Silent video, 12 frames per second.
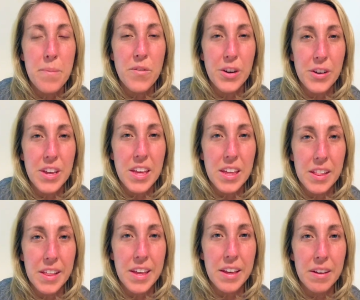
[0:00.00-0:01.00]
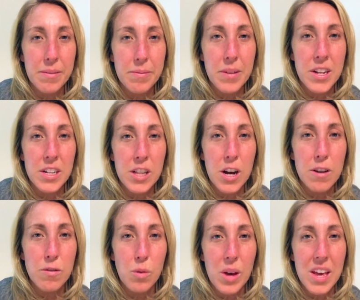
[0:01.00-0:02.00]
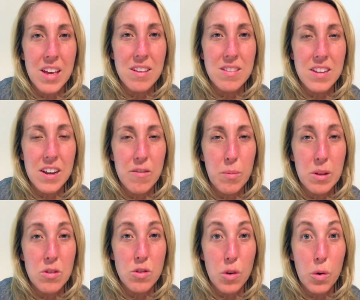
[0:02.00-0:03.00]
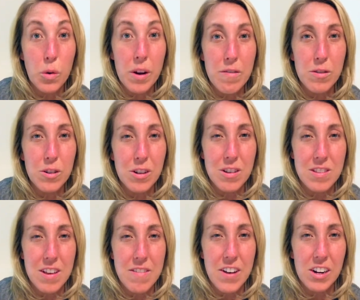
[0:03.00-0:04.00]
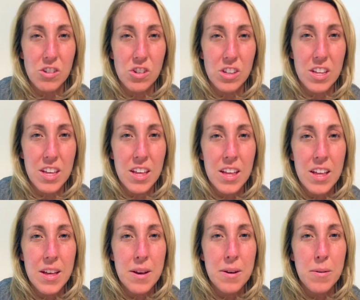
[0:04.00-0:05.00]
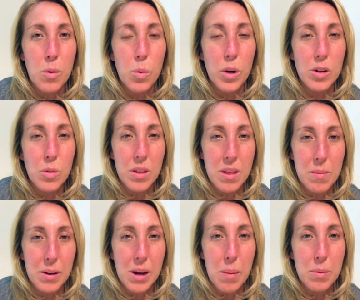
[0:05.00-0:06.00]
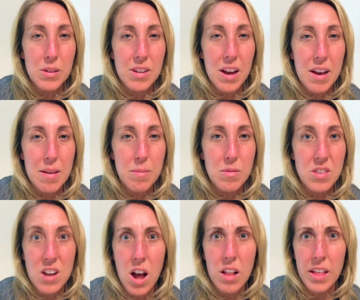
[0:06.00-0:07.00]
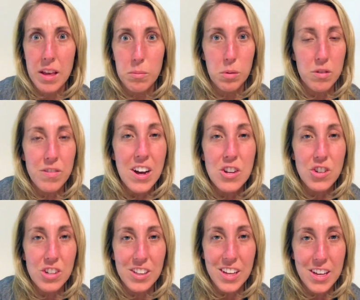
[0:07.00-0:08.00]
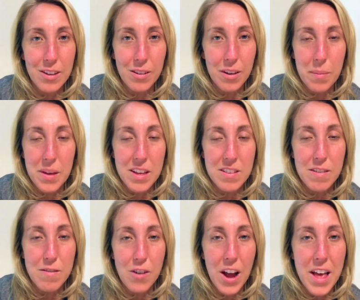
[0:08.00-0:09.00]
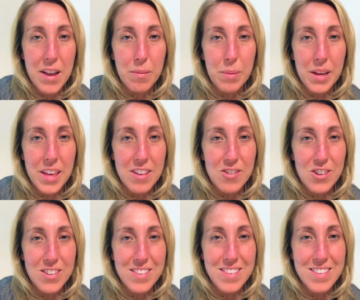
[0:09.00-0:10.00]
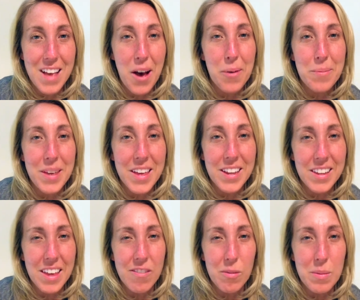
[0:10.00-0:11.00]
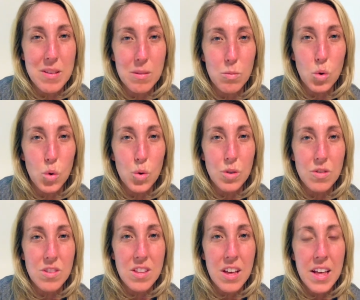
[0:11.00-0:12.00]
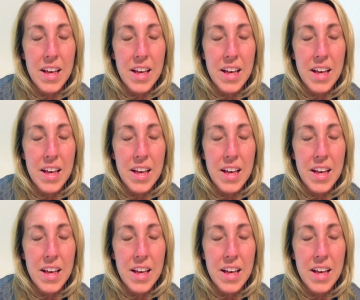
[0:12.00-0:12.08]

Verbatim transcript: very healing in a lot of ways. And I've been so grateful because I've actually worked with him a couple times, not like professionally. I mean, he's a friend, but he's just helped me and given me some tools.